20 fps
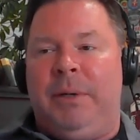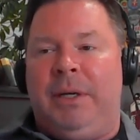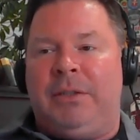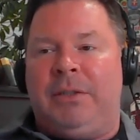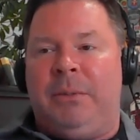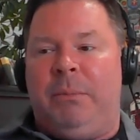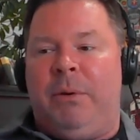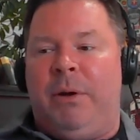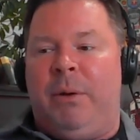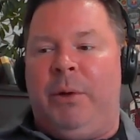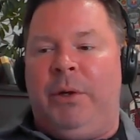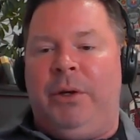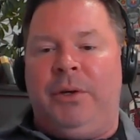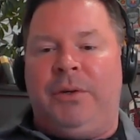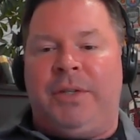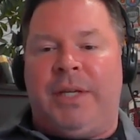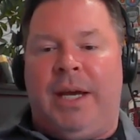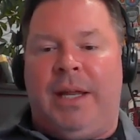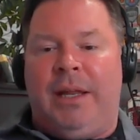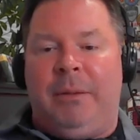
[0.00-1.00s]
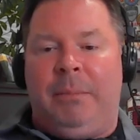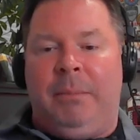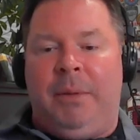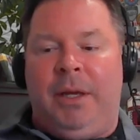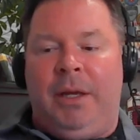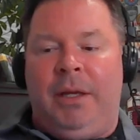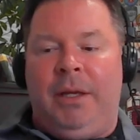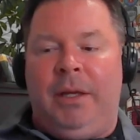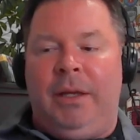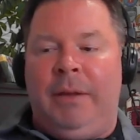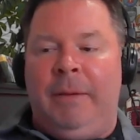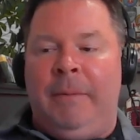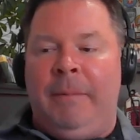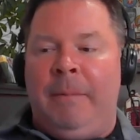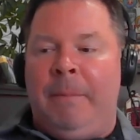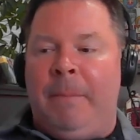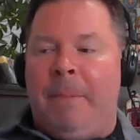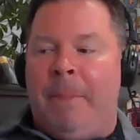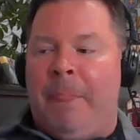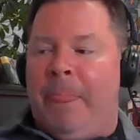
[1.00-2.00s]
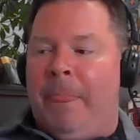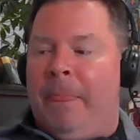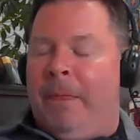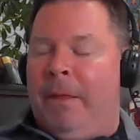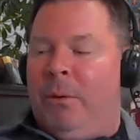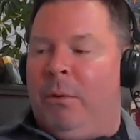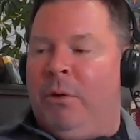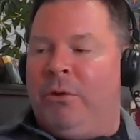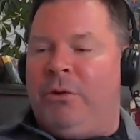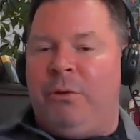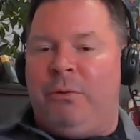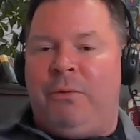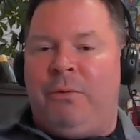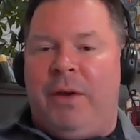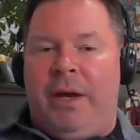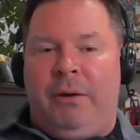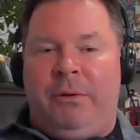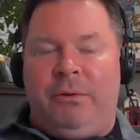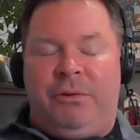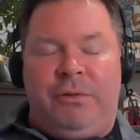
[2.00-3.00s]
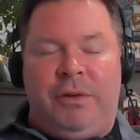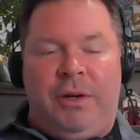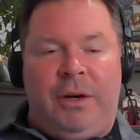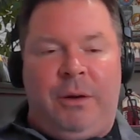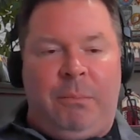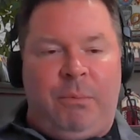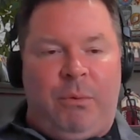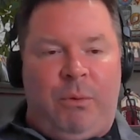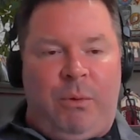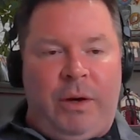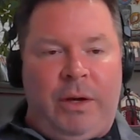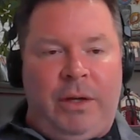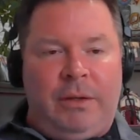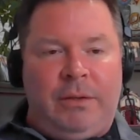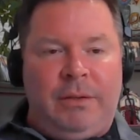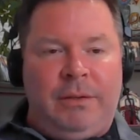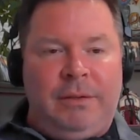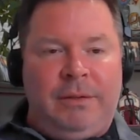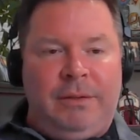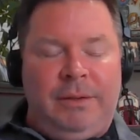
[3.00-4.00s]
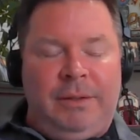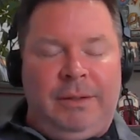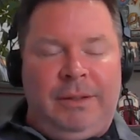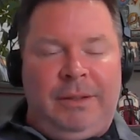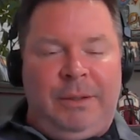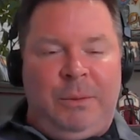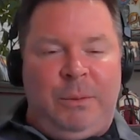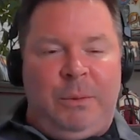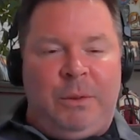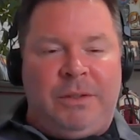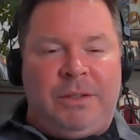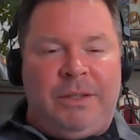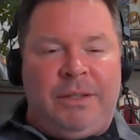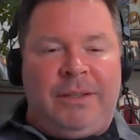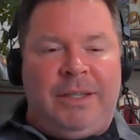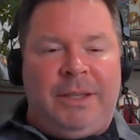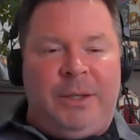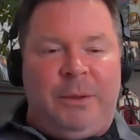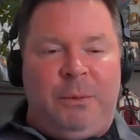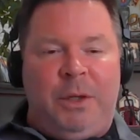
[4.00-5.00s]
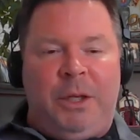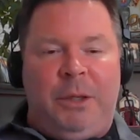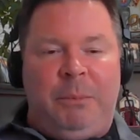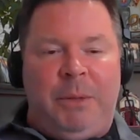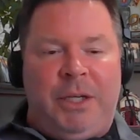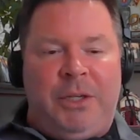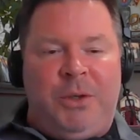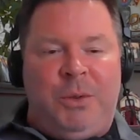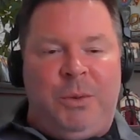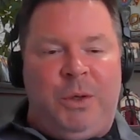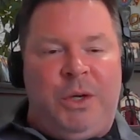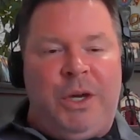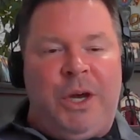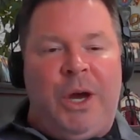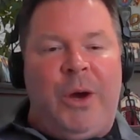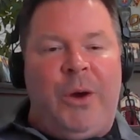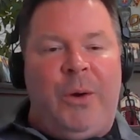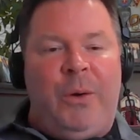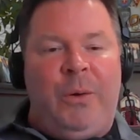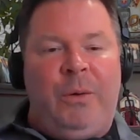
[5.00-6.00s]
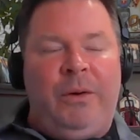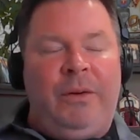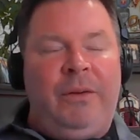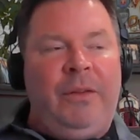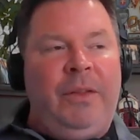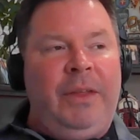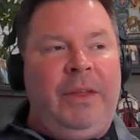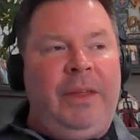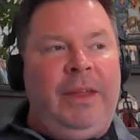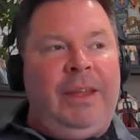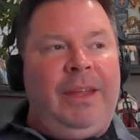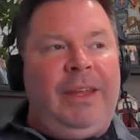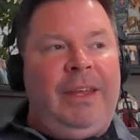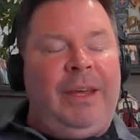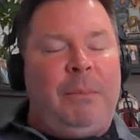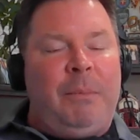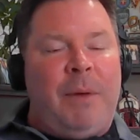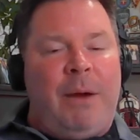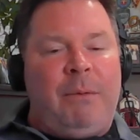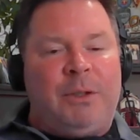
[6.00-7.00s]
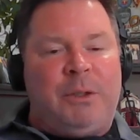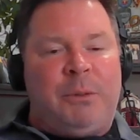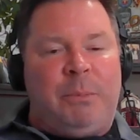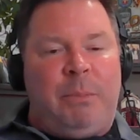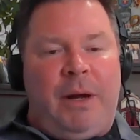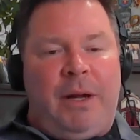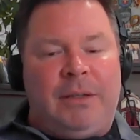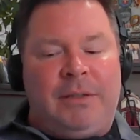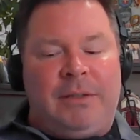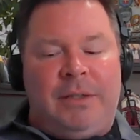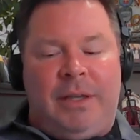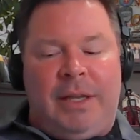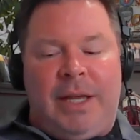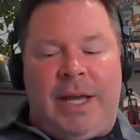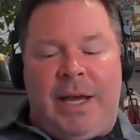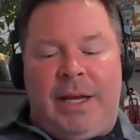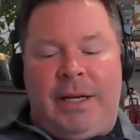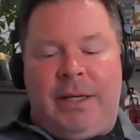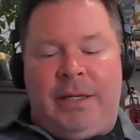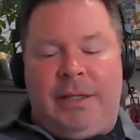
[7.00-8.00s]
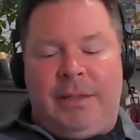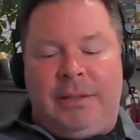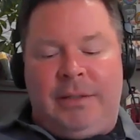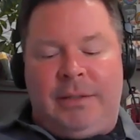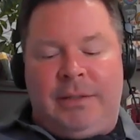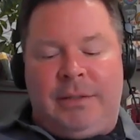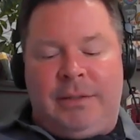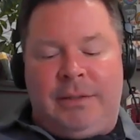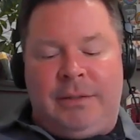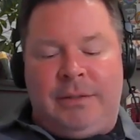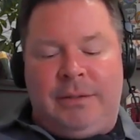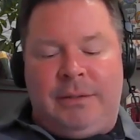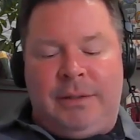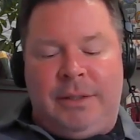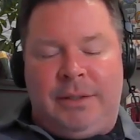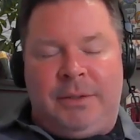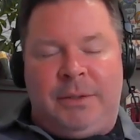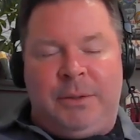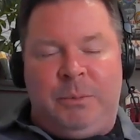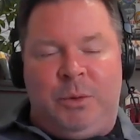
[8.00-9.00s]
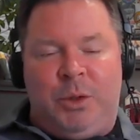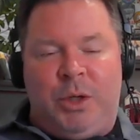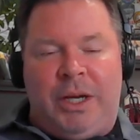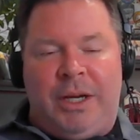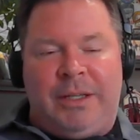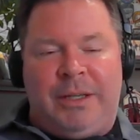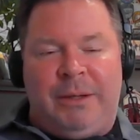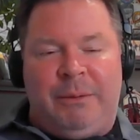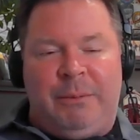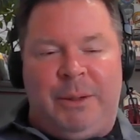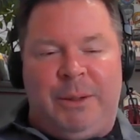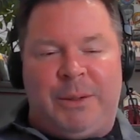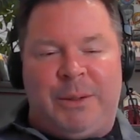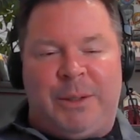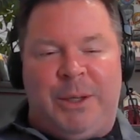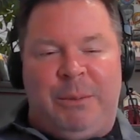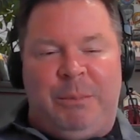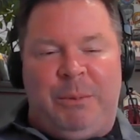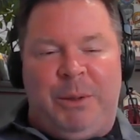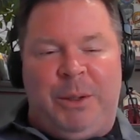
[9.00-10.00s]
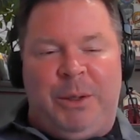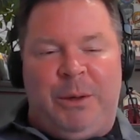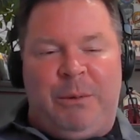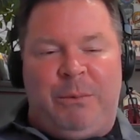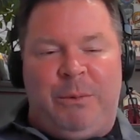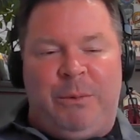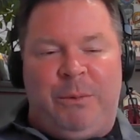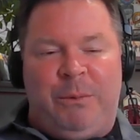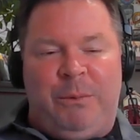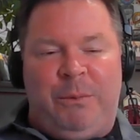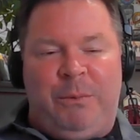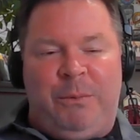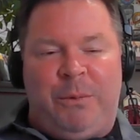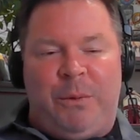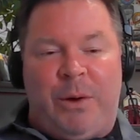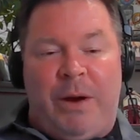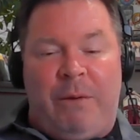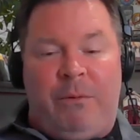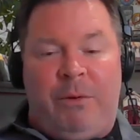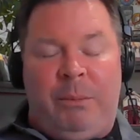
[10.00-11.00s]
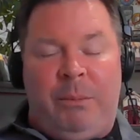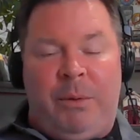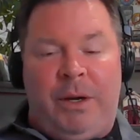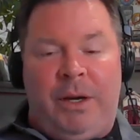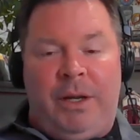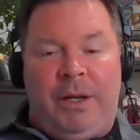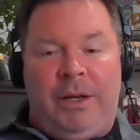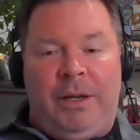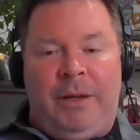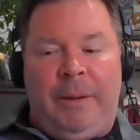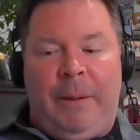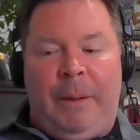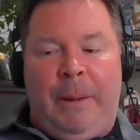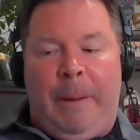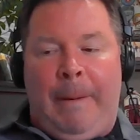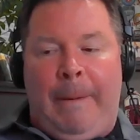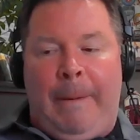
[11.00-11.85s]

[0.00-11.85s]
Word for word: based upon what you're telling me What's your final trigger point? What's the thing that really makes you go? And my response to that is it's subjective and it's going to be different for everybody.